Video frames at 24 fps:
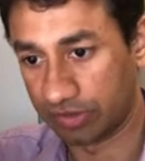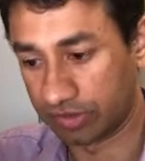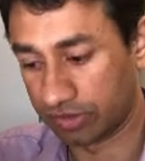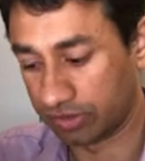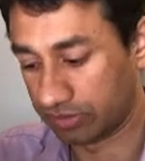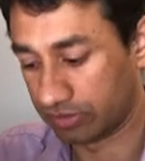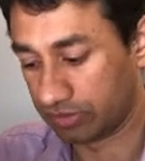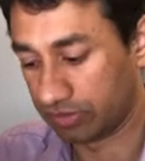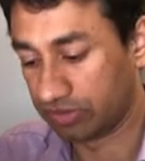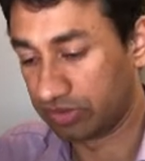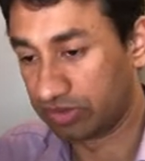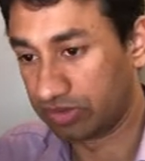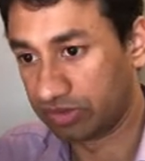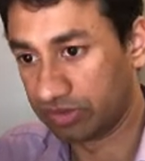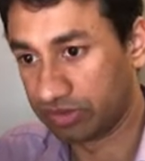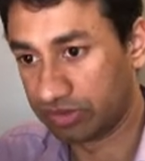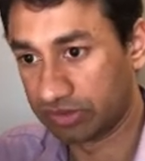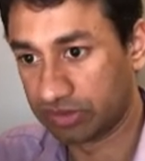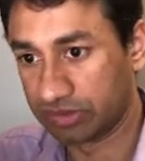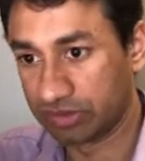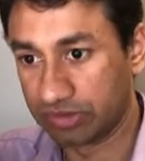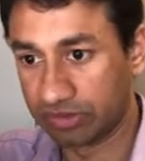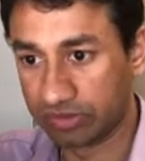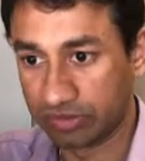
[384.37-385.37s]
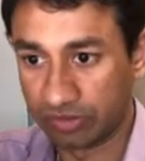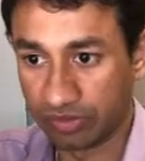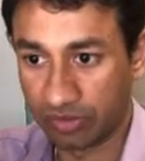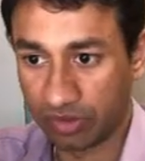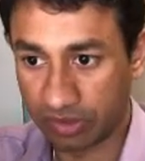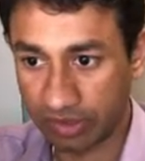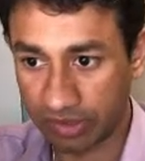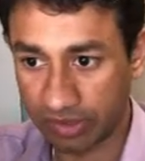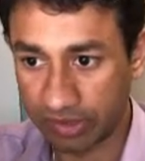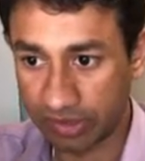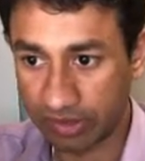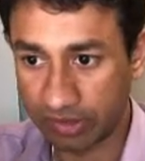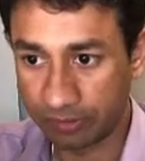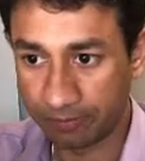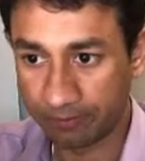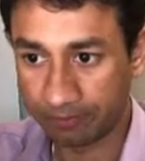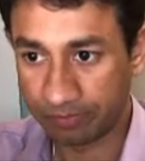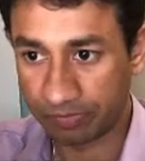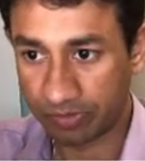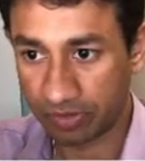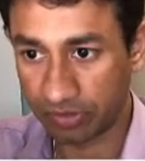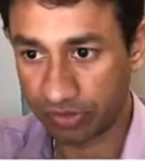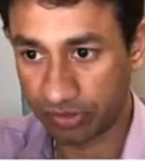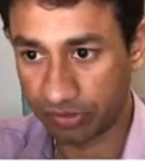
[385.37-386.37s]
uh, not null.
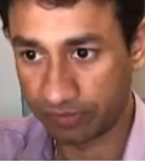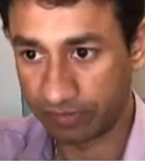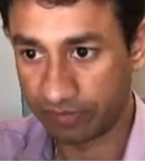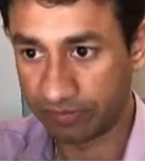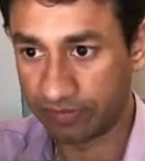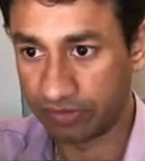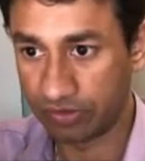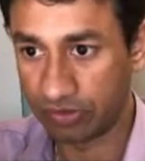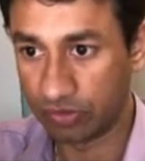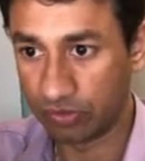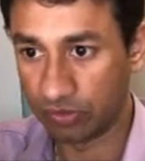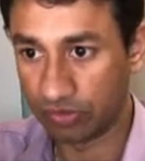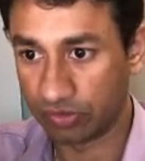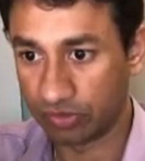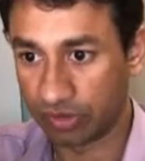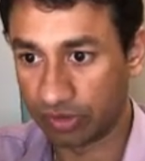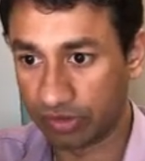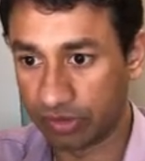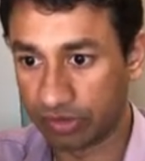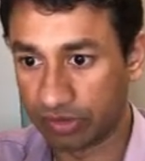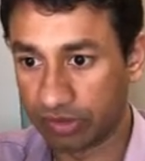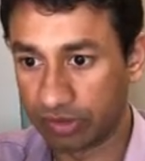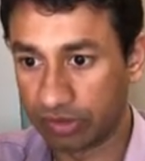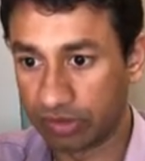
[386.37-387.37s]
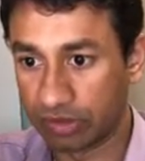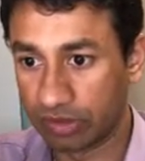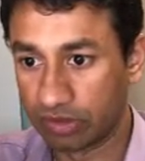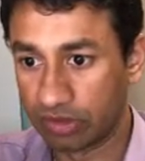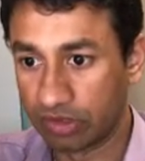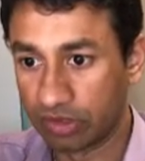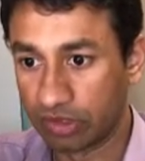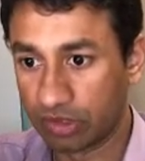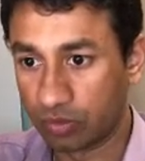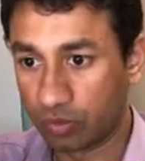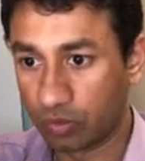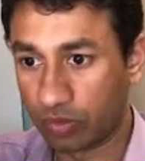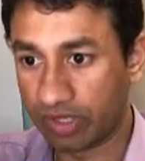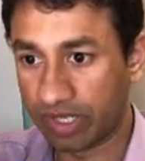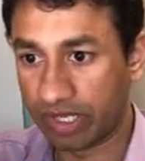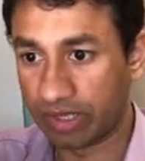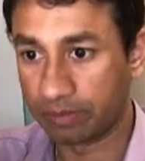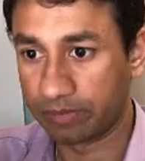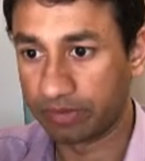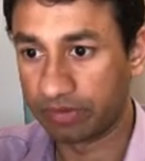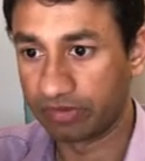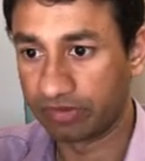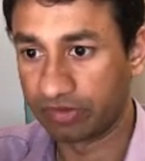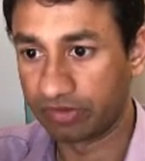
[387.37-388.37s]
So when we use not null, what
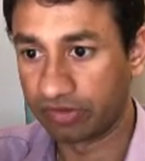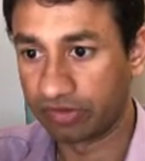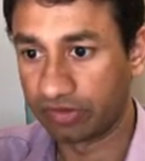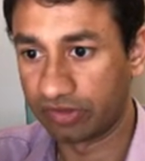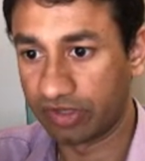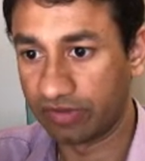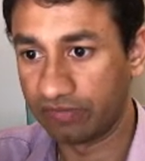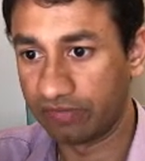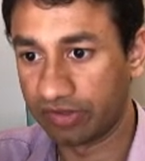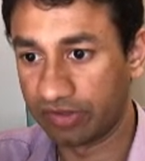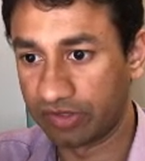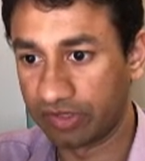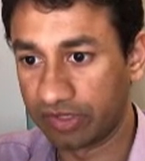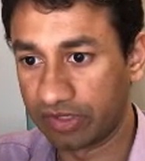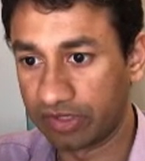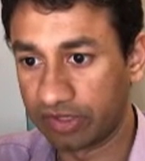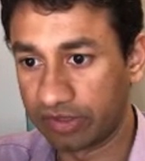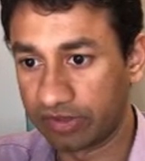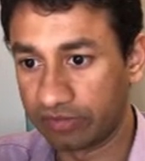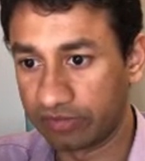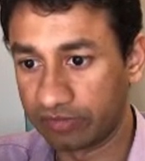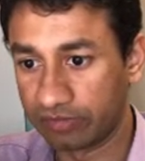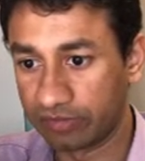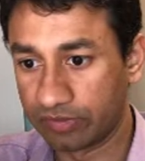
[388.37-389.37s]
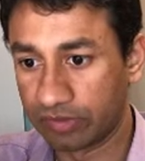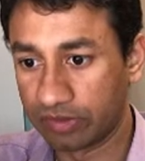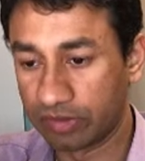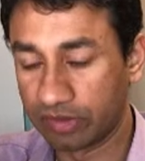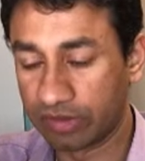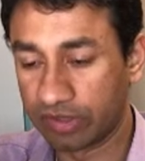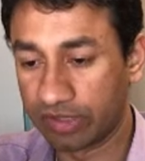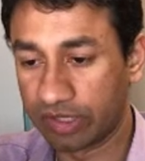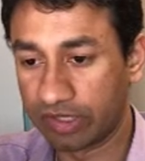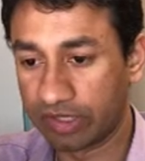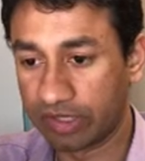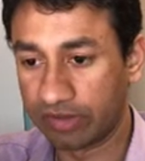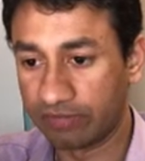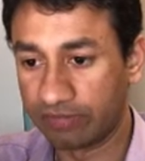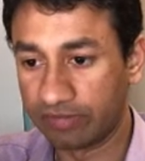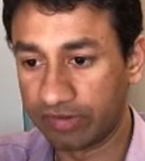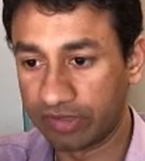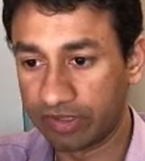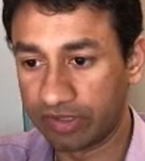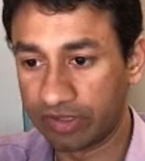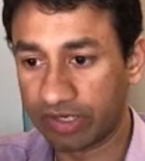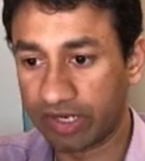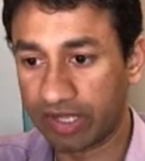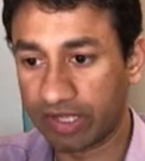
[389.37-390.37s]
happens is everything will like
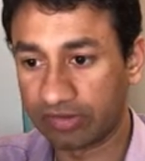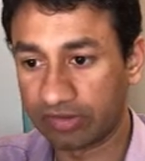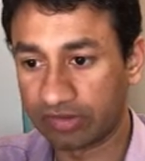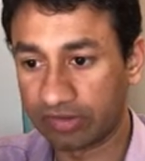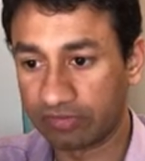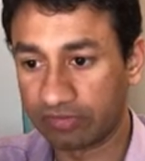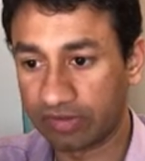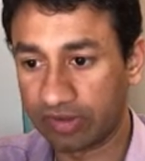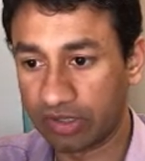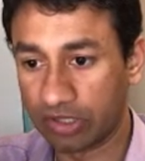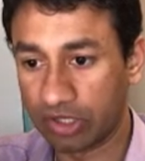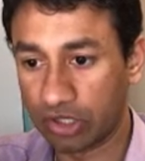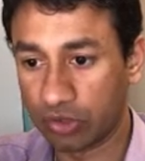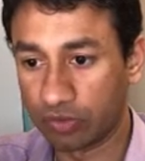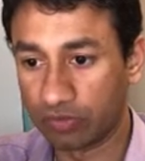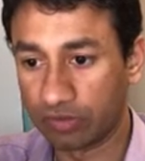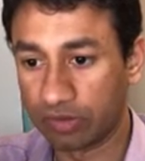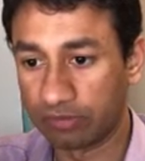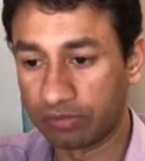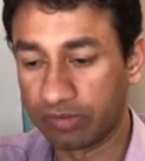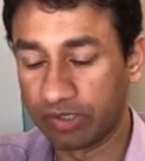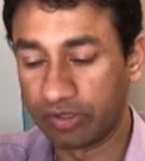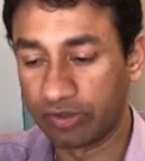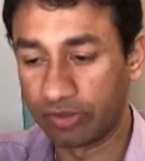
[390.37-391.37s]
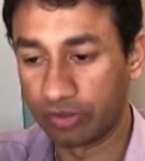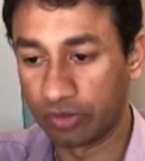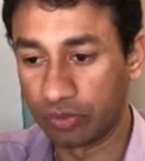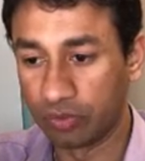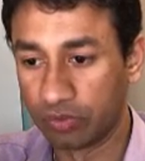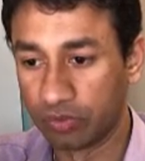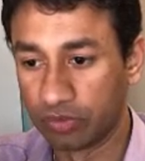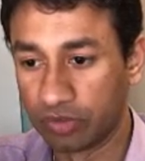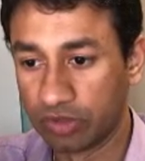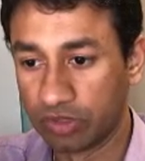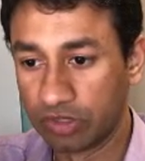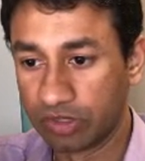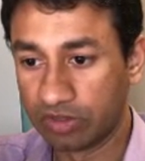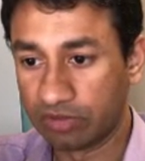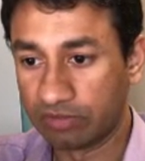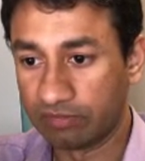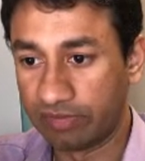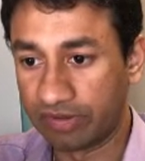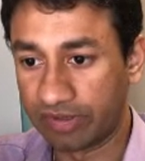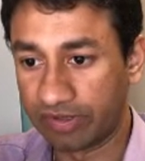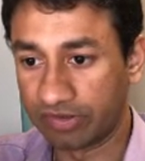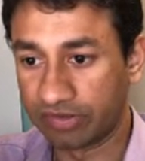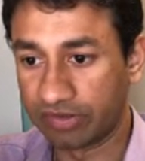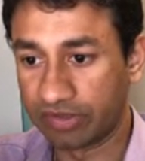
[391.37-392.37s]
everything that has a value will be true,
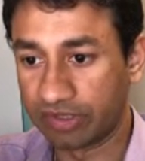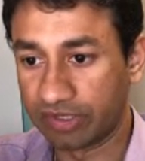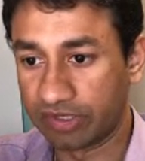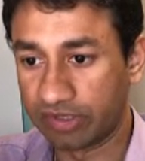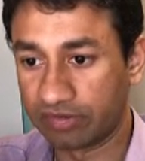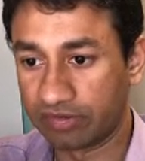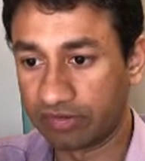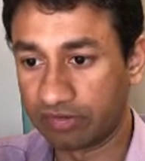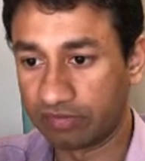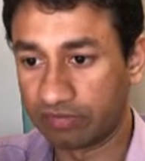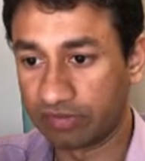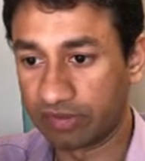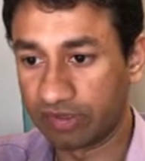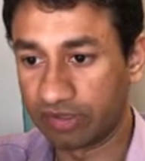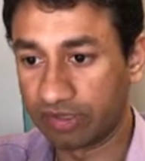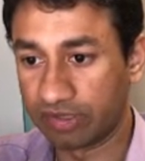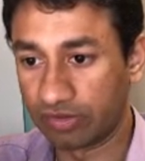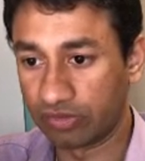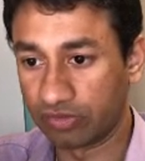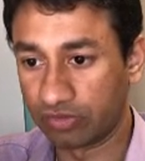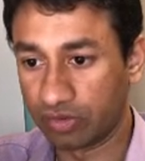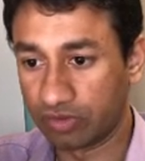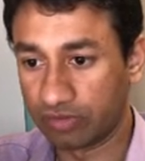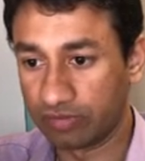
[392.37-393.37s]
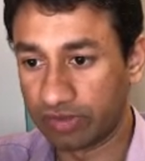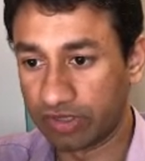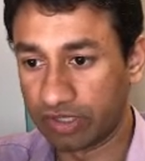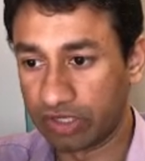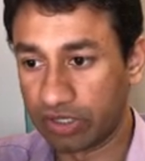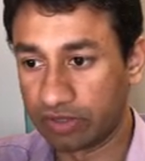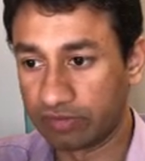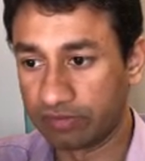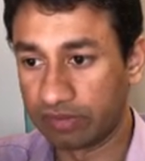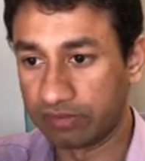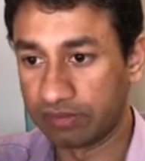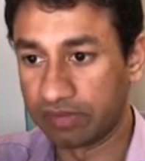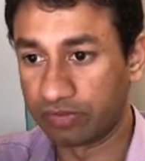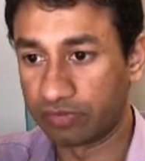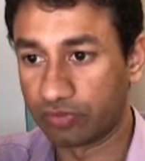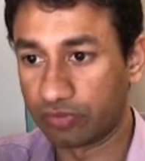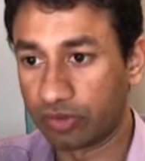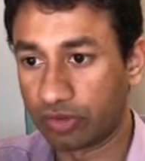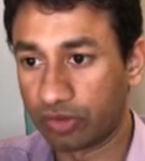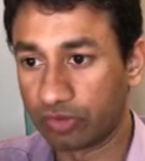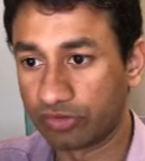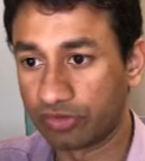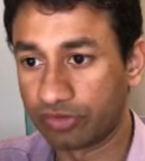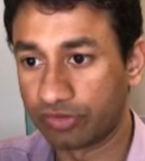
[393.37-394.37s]
whereas the cases where there is no value will be
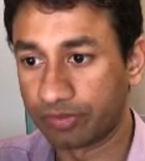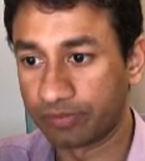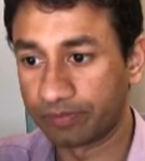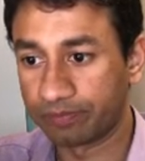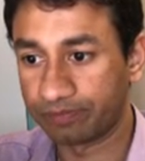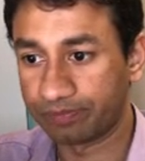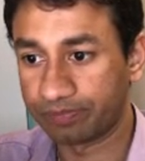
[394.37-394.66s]
false.